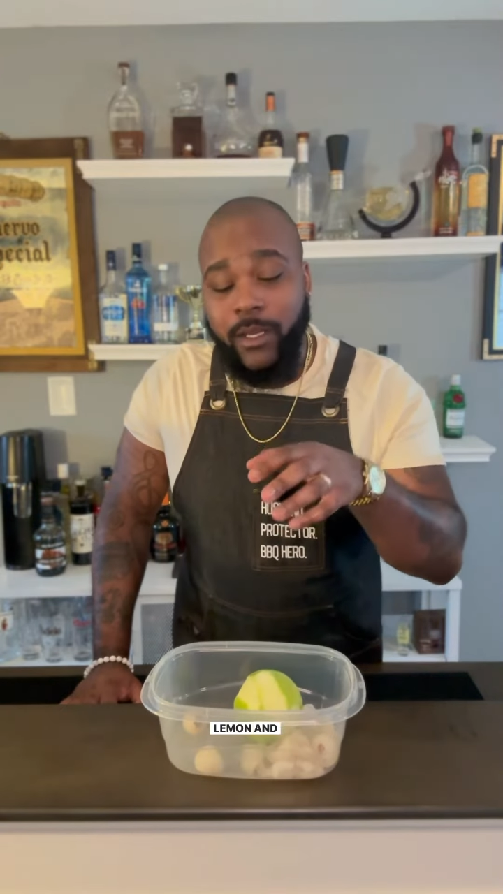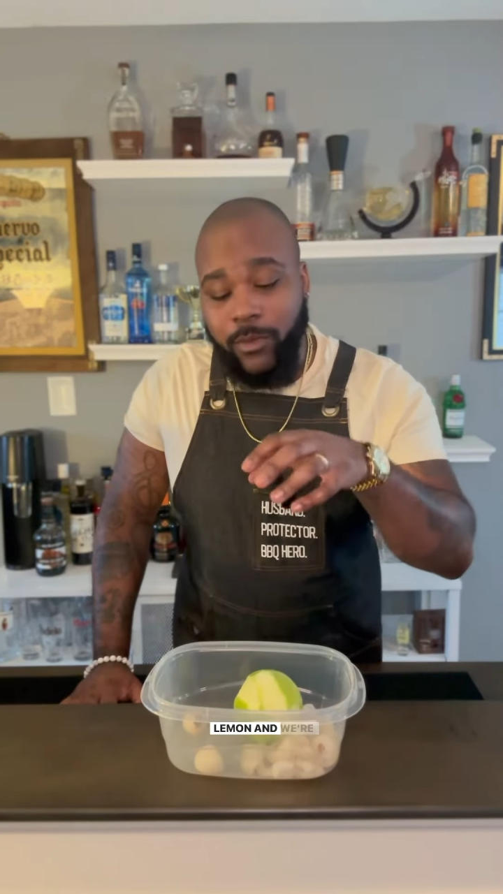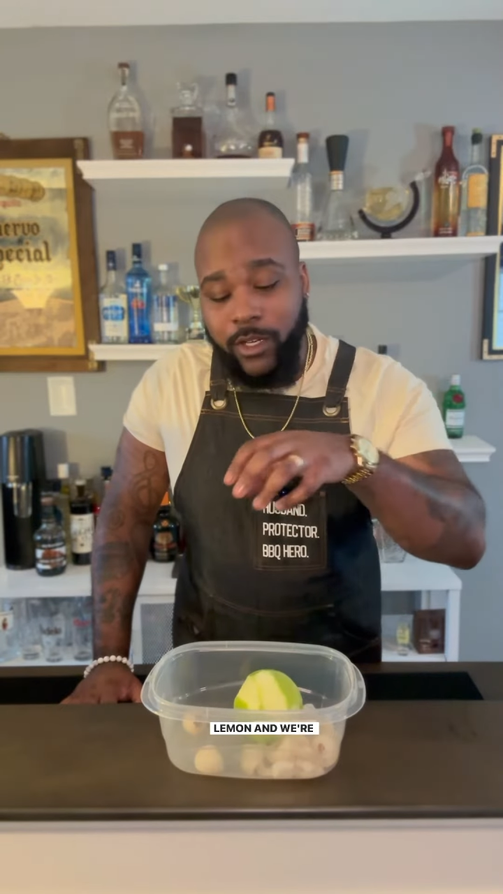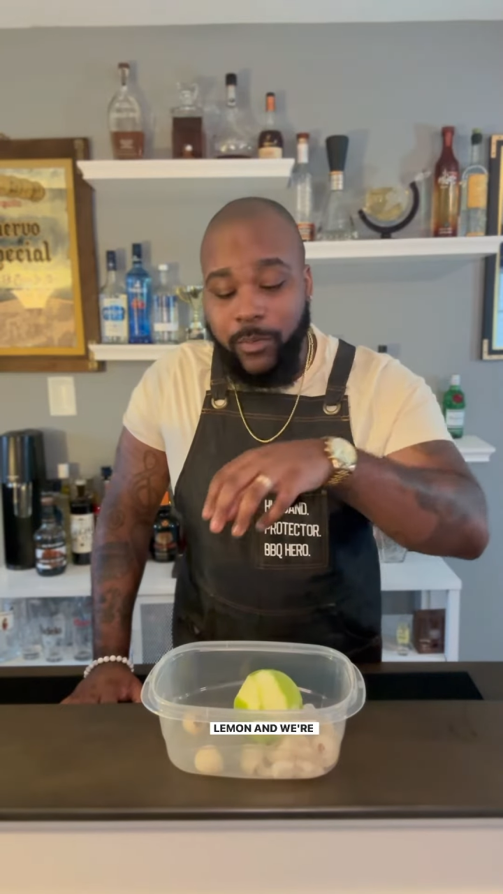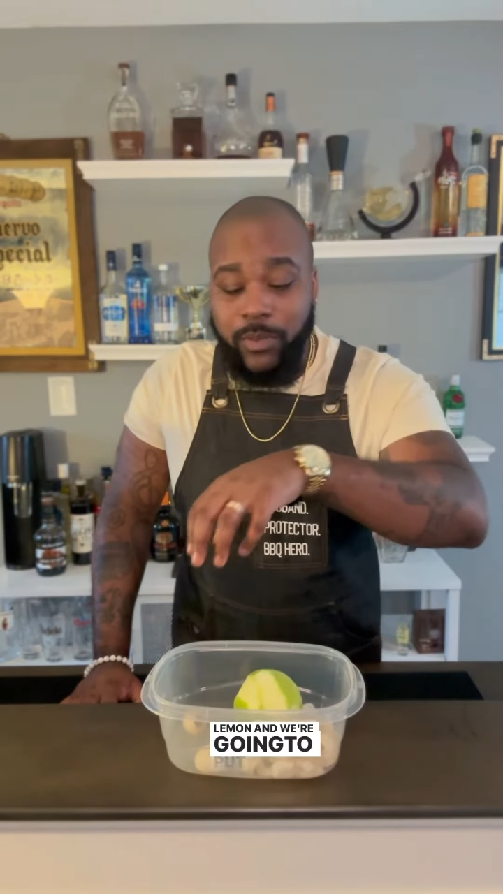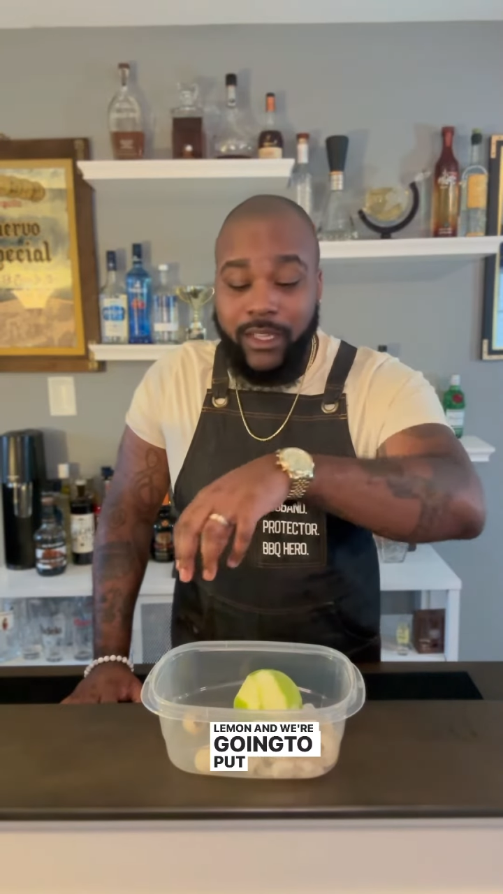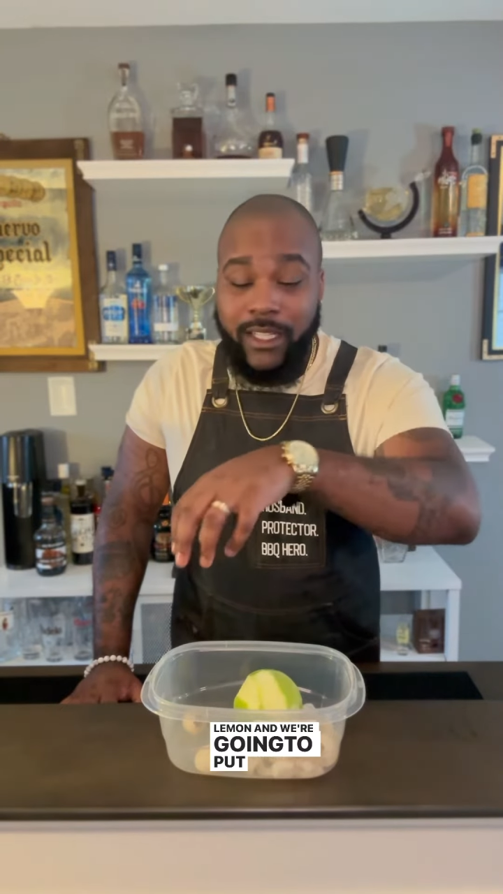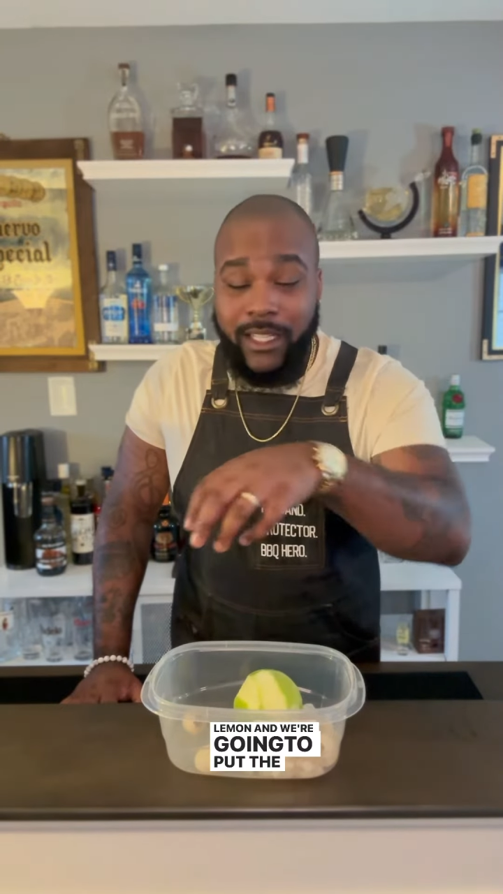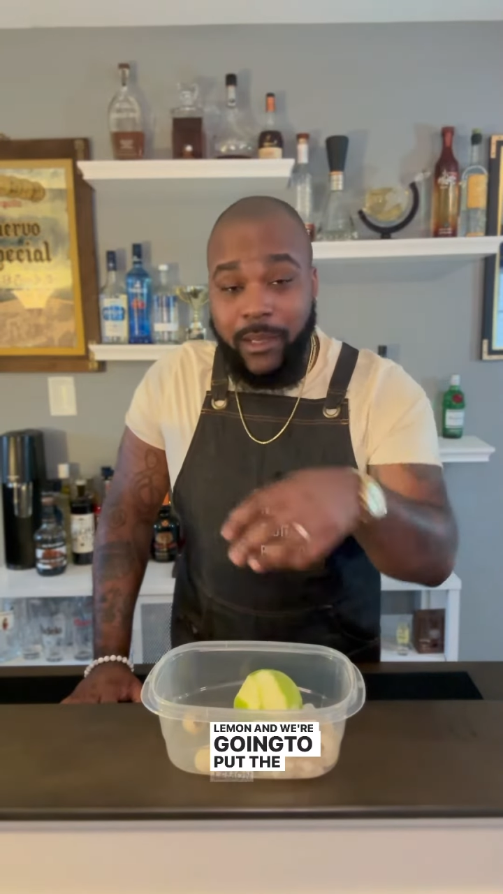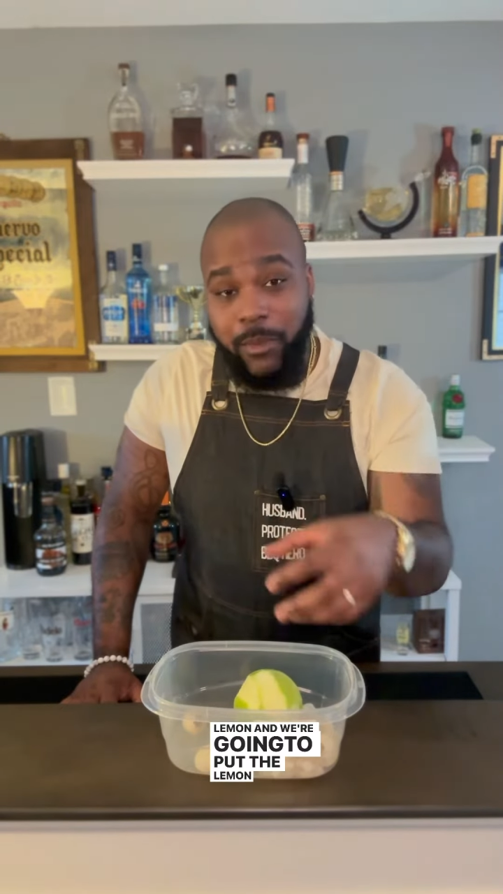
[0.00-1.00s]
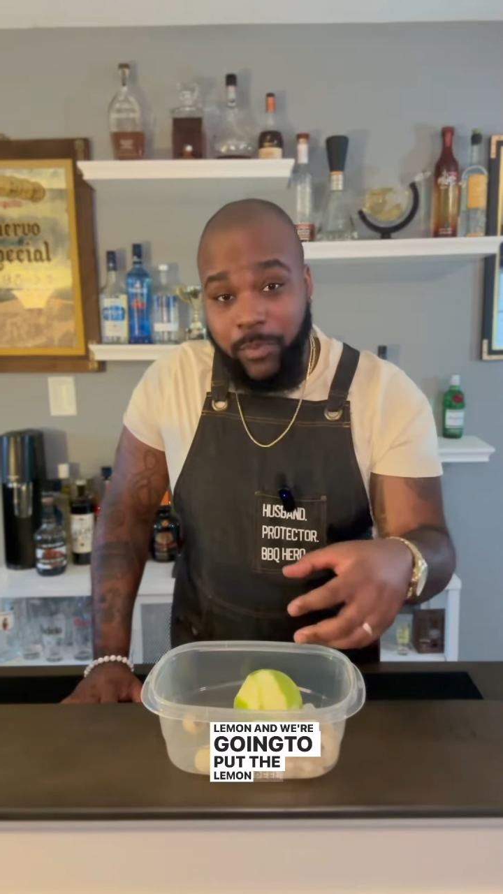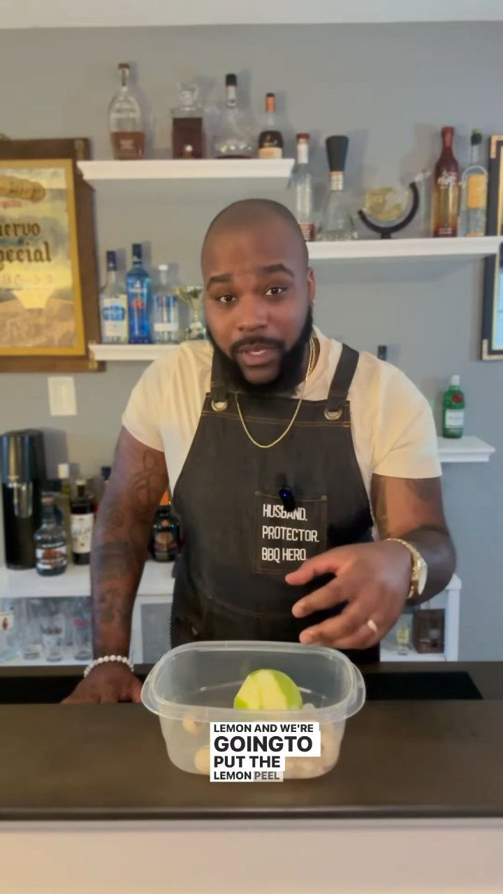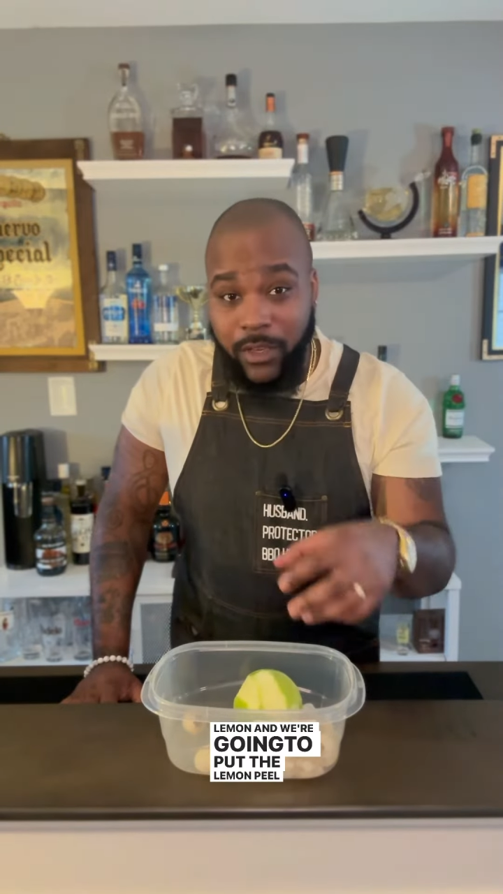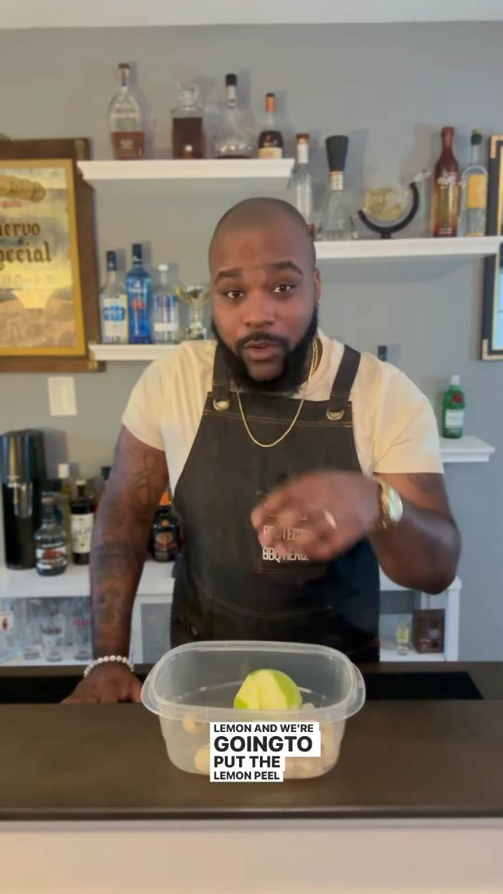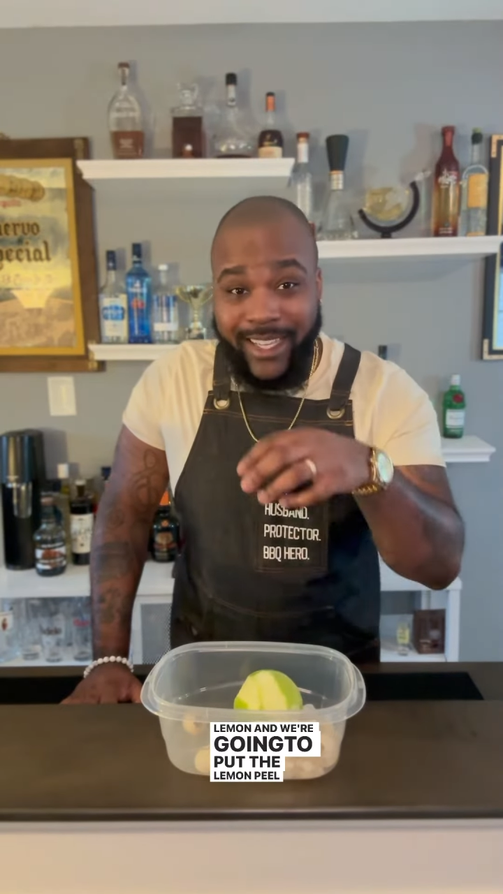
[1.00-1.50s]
and we're gonna put the lemon peel